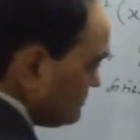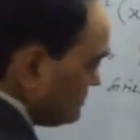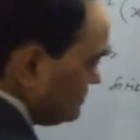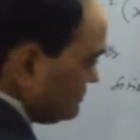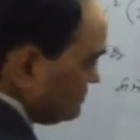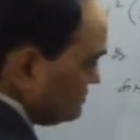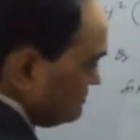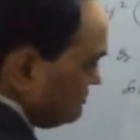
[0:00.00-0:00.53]

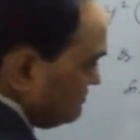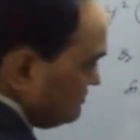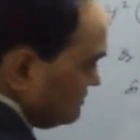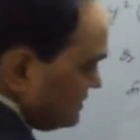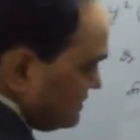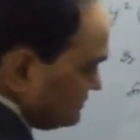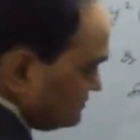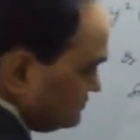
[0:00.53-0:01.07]
this,
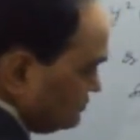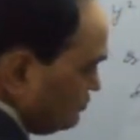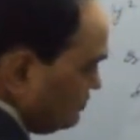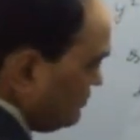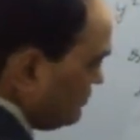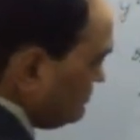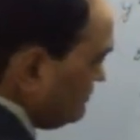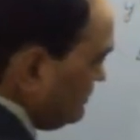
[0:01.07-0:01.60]
x equal to
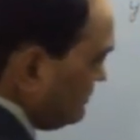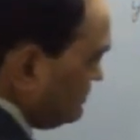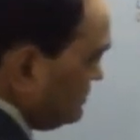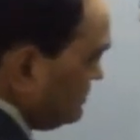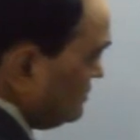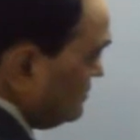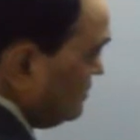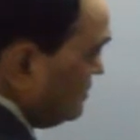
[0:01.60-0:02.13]
plus minus a,